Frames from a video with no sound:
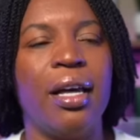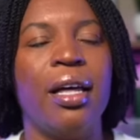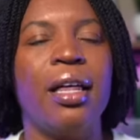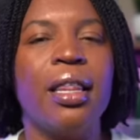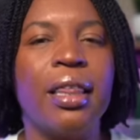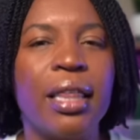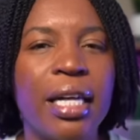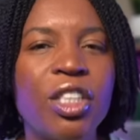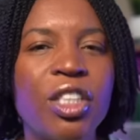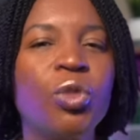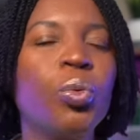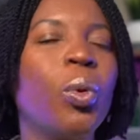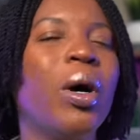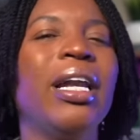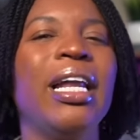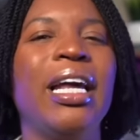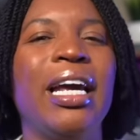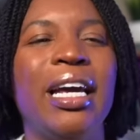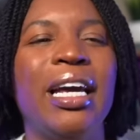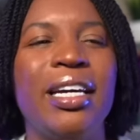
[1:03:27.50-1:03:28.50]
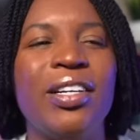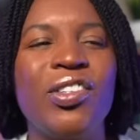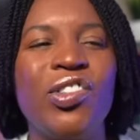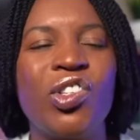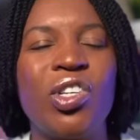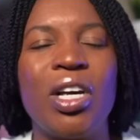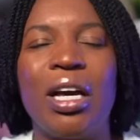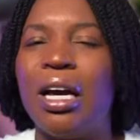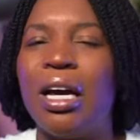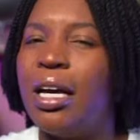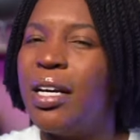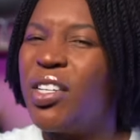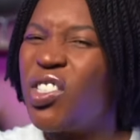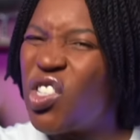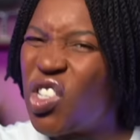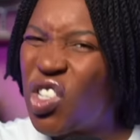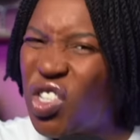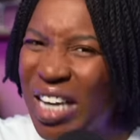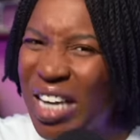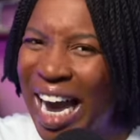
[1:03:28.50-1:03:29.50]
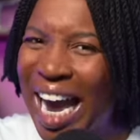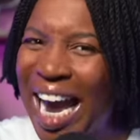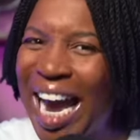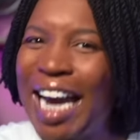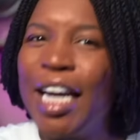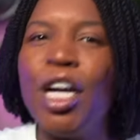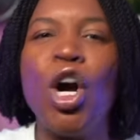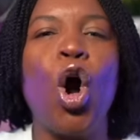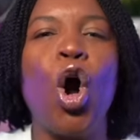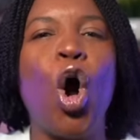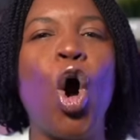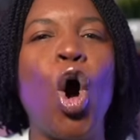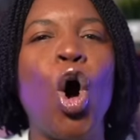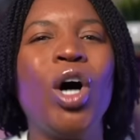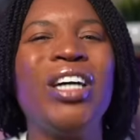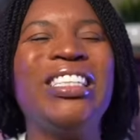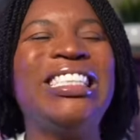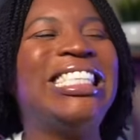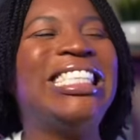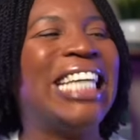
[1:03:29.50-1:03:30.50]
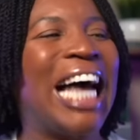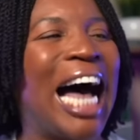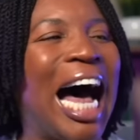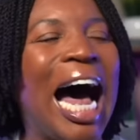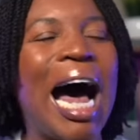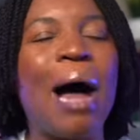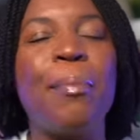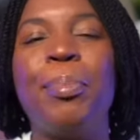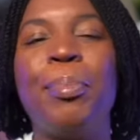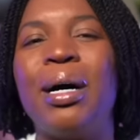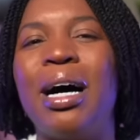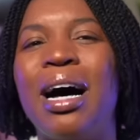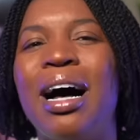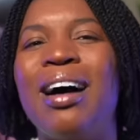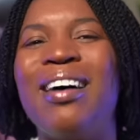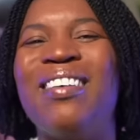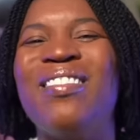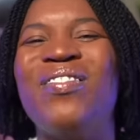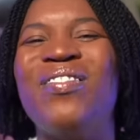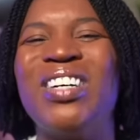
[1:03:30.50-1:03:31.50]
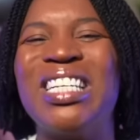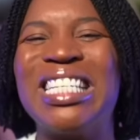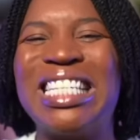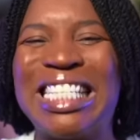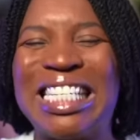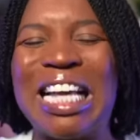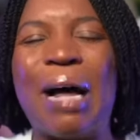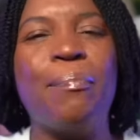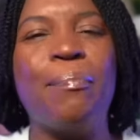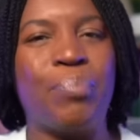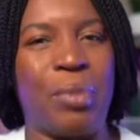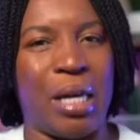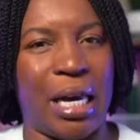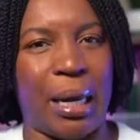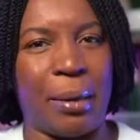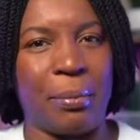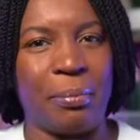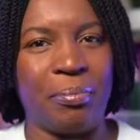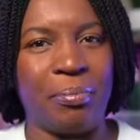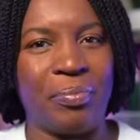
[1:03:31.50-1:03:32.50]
This one is Stay on top of something.